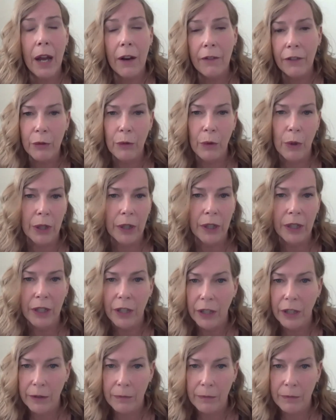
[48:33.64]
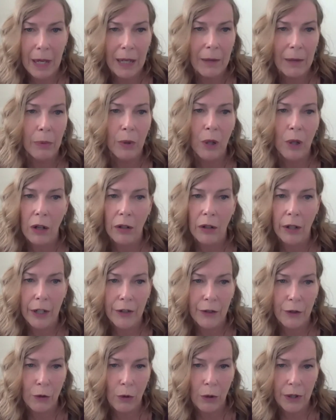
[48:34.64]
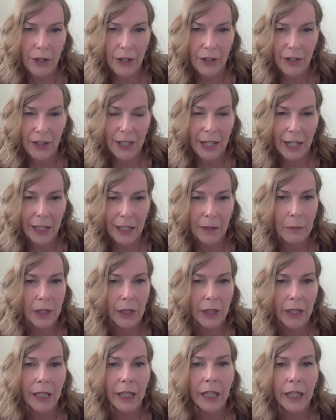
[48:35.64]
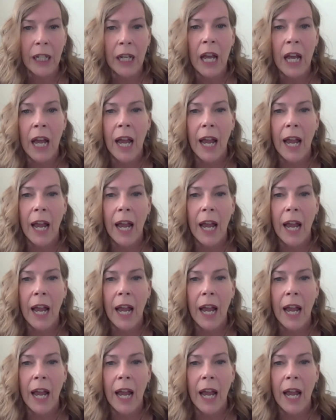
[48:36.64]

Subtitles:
everyone could make progress towards sustainability,